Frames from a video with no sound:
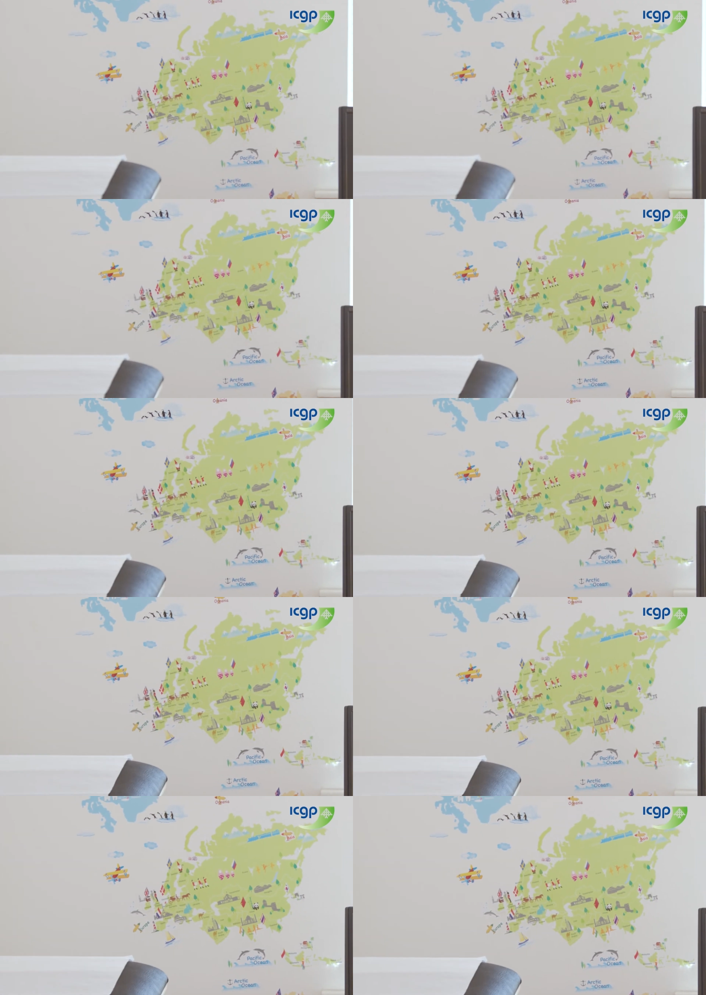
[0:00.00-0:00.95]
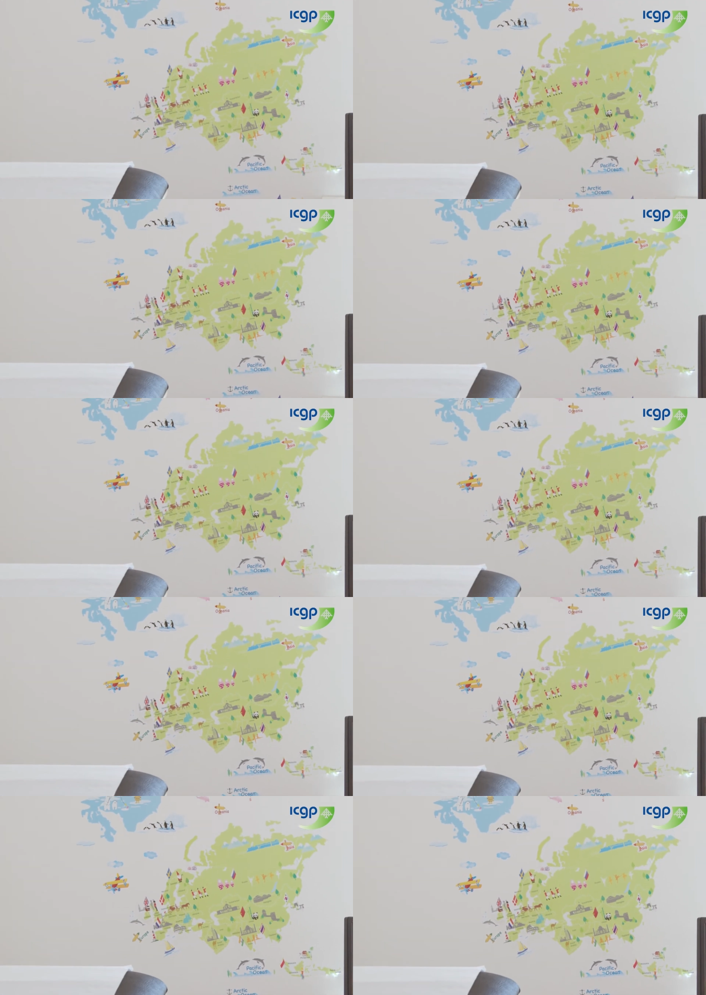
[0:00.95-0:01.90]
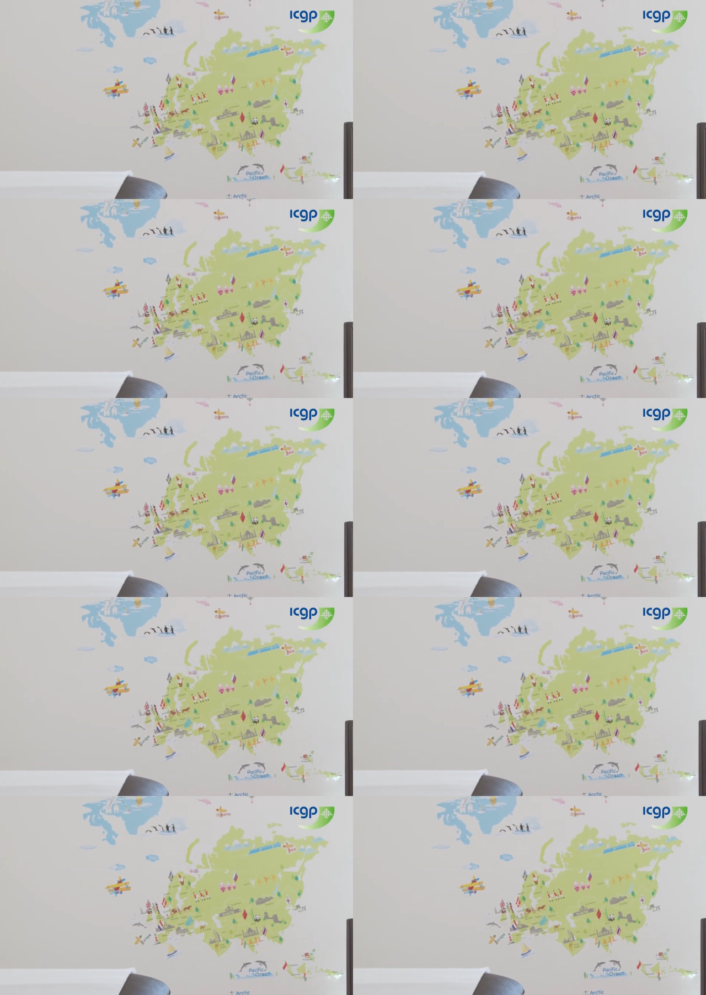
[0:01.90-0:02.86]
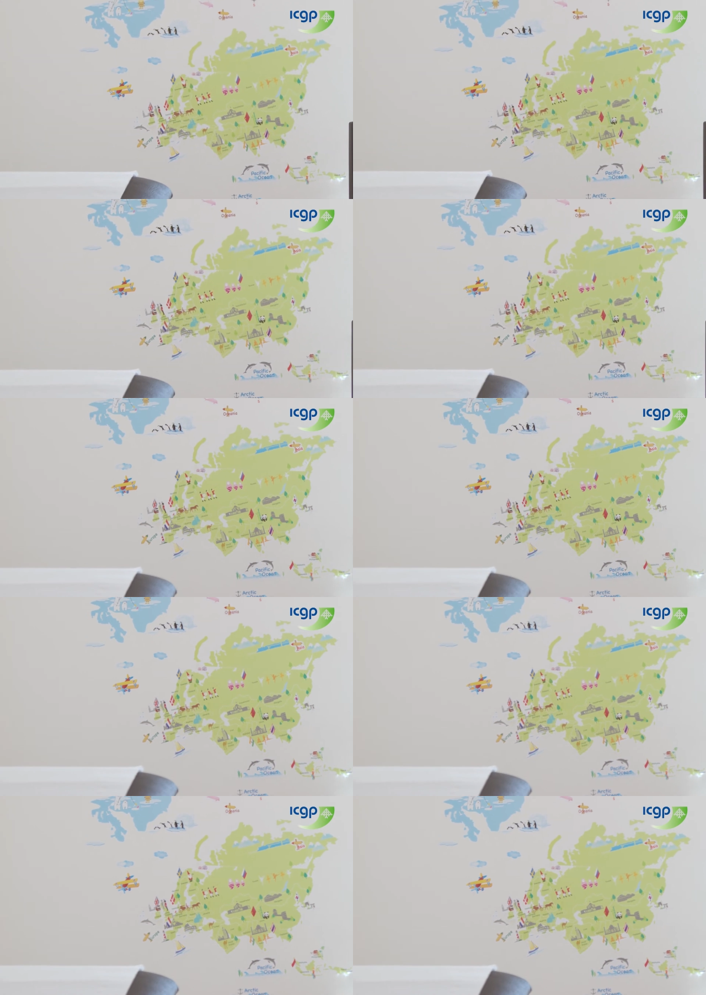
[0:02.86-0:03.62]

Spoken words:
(no speaker visible)